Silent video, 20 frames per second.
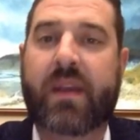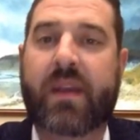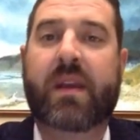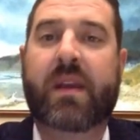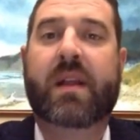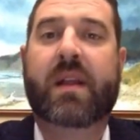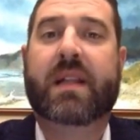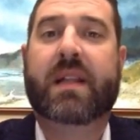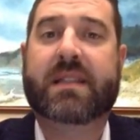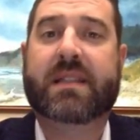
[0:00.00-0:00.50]

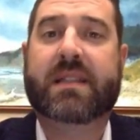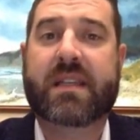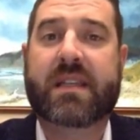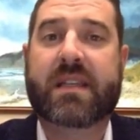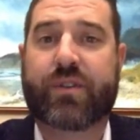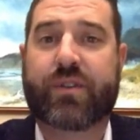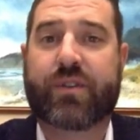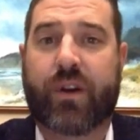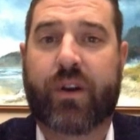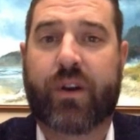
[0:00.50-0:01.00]
Let's get
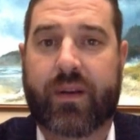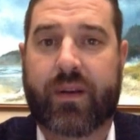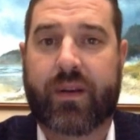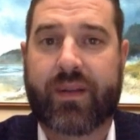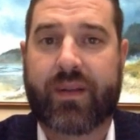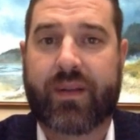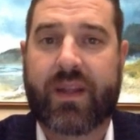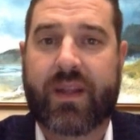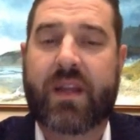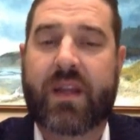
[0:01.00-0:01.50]
started.
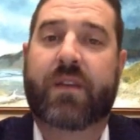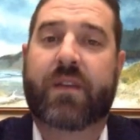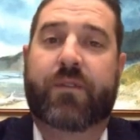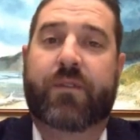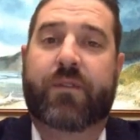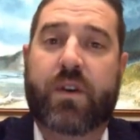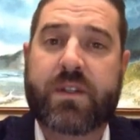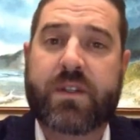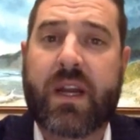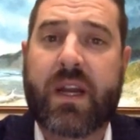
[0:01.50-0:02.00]
The
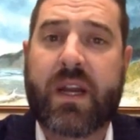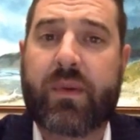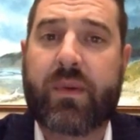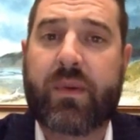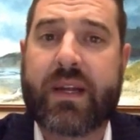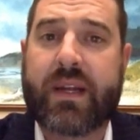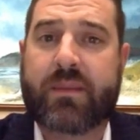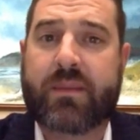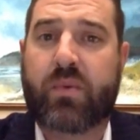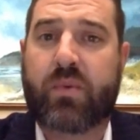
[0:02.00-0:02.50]
first thing I would like to
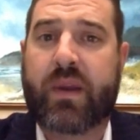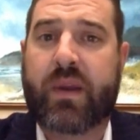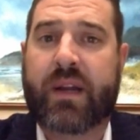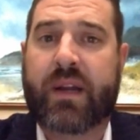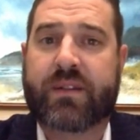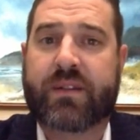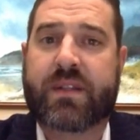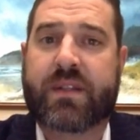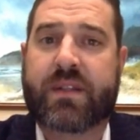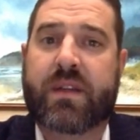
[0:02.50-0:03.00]
point out
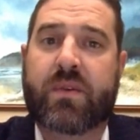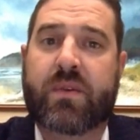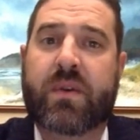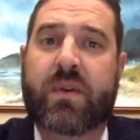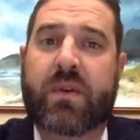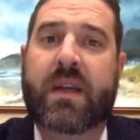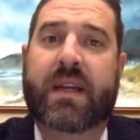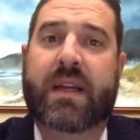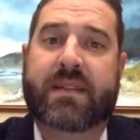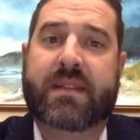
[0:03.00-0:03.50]
to you
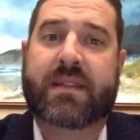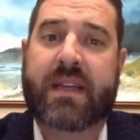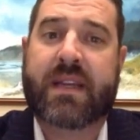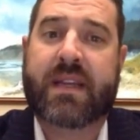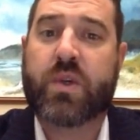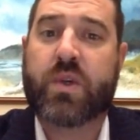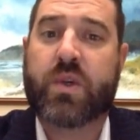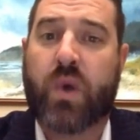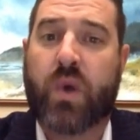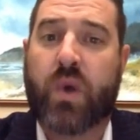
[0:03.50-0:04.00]
is that you
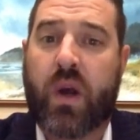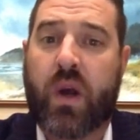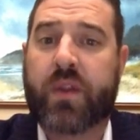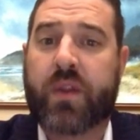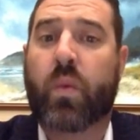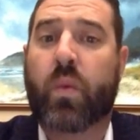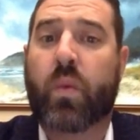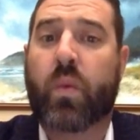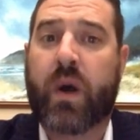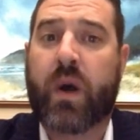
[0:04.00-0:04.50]
are on the
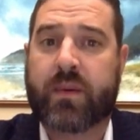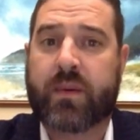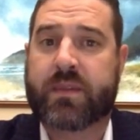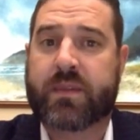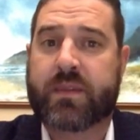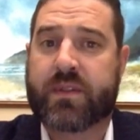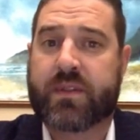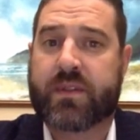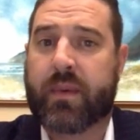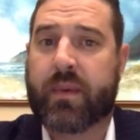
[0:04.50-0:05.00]
Welcome to
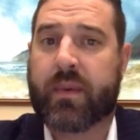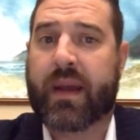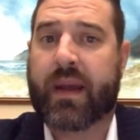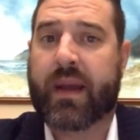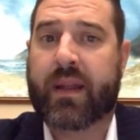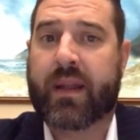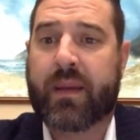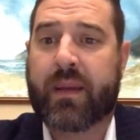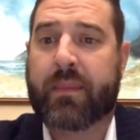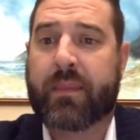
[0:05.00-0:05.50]
Sold by
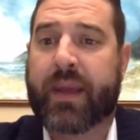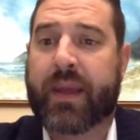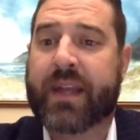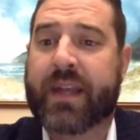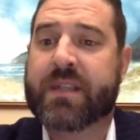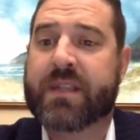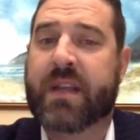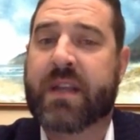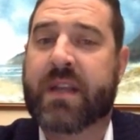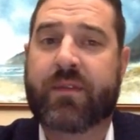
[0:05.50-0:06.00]
Elliot page, and
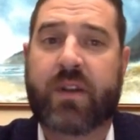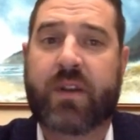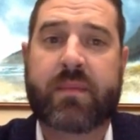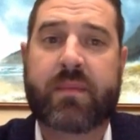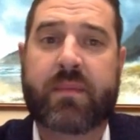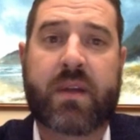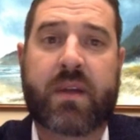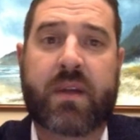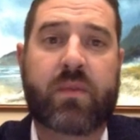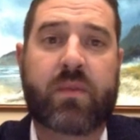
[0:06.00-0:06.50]
after I'm done
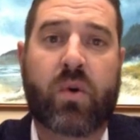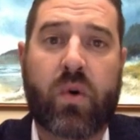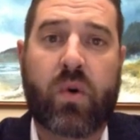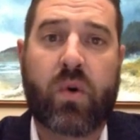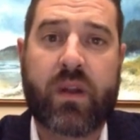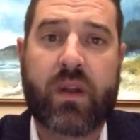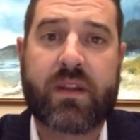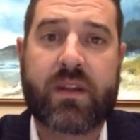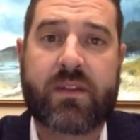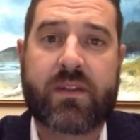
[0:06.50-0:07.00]
recording
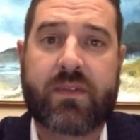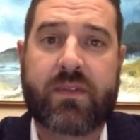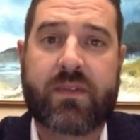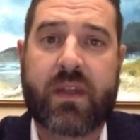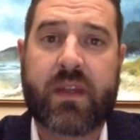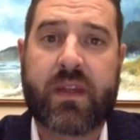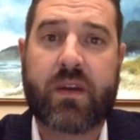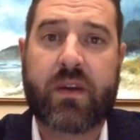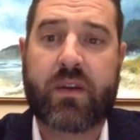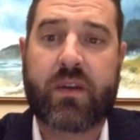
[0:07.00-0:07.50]
this video,
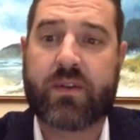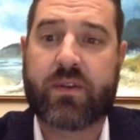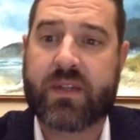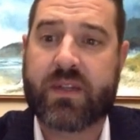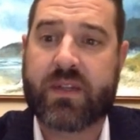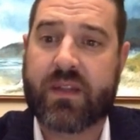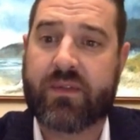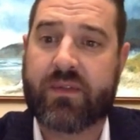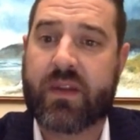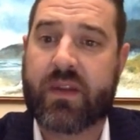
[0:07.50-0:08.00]
you'll see the
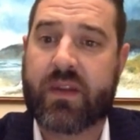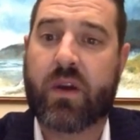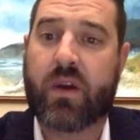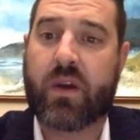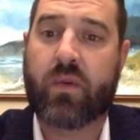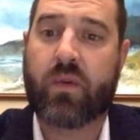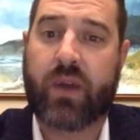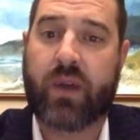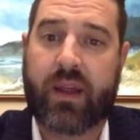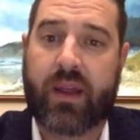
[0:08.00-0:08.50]
video
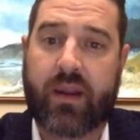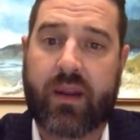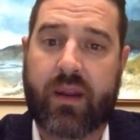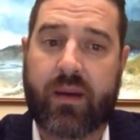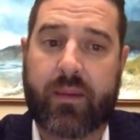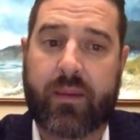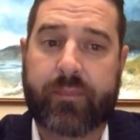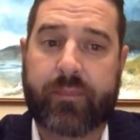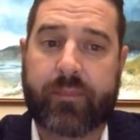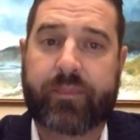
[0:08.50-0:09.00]
right here.
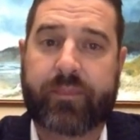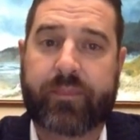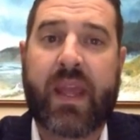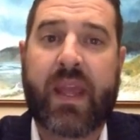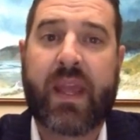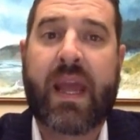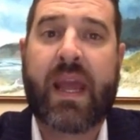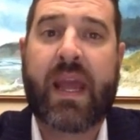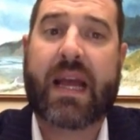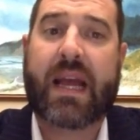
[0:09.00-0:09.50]

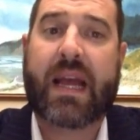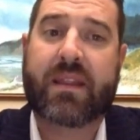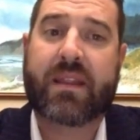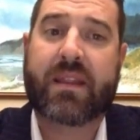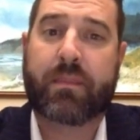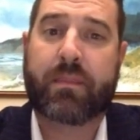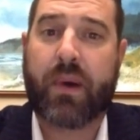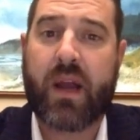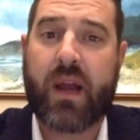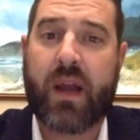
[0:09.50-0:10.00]
At the
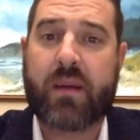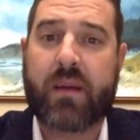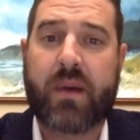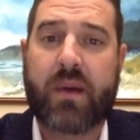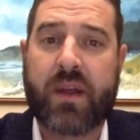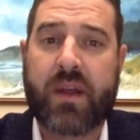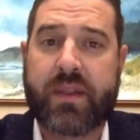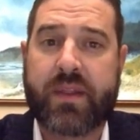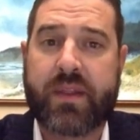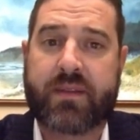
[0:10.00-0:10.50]
bottom of
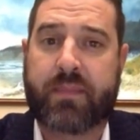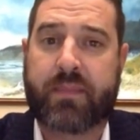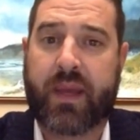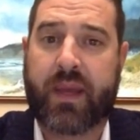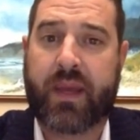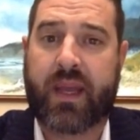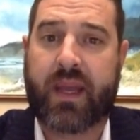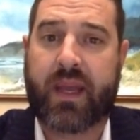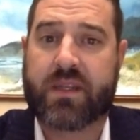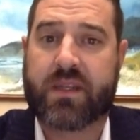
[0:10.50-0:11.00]
this
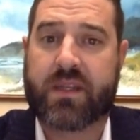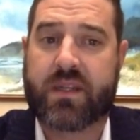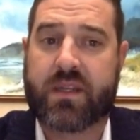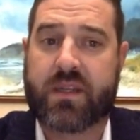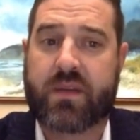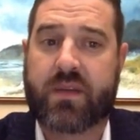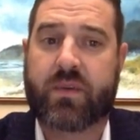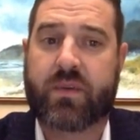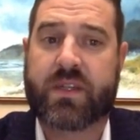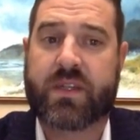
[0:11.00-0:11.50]
page,
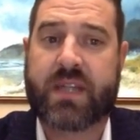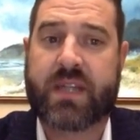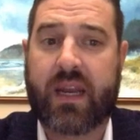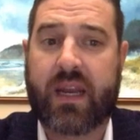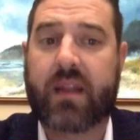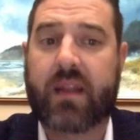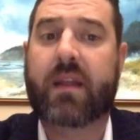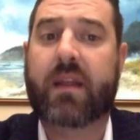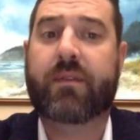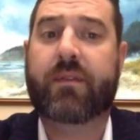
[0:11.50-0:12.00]
which technically
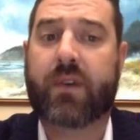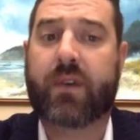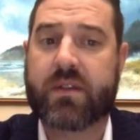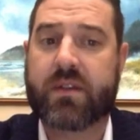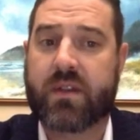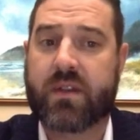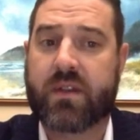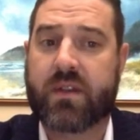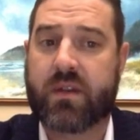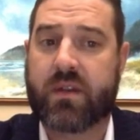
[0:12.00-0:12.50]
falls
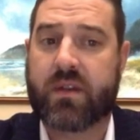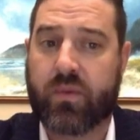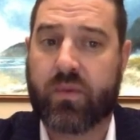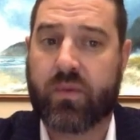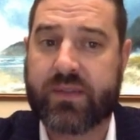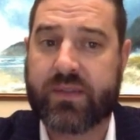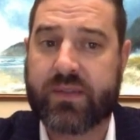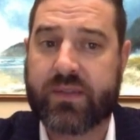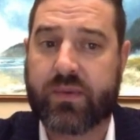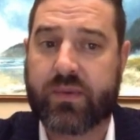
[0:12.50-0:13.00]
under the
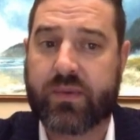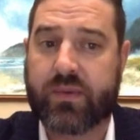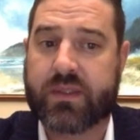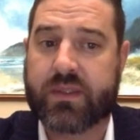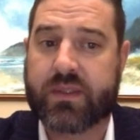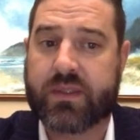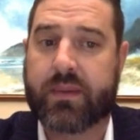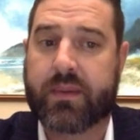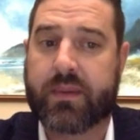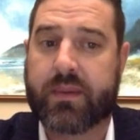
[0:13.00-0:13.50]
resources
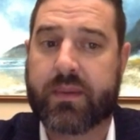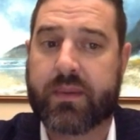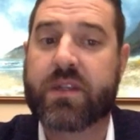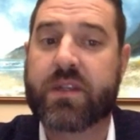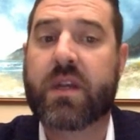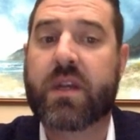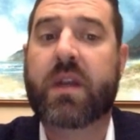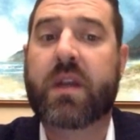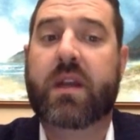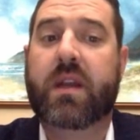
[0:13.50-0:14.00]
page,
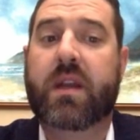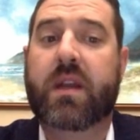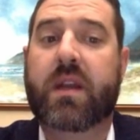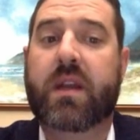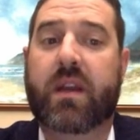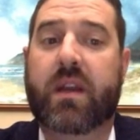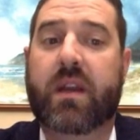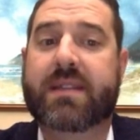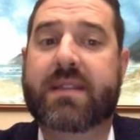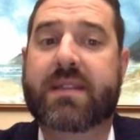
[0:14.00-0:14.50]
you're going to
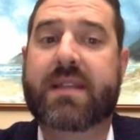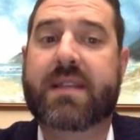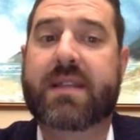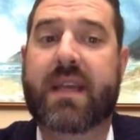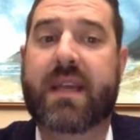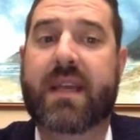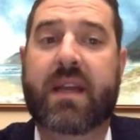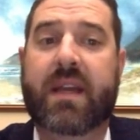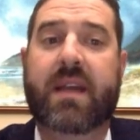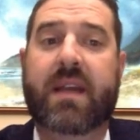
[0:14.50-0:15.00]
see
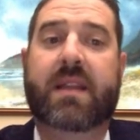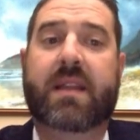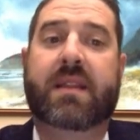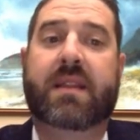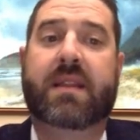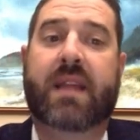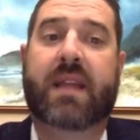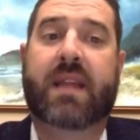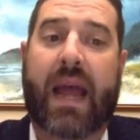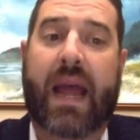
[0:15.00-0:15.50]

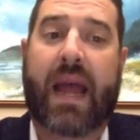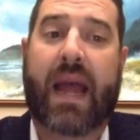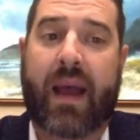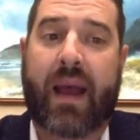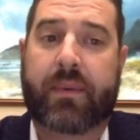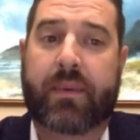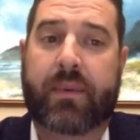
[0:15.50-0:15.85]
the app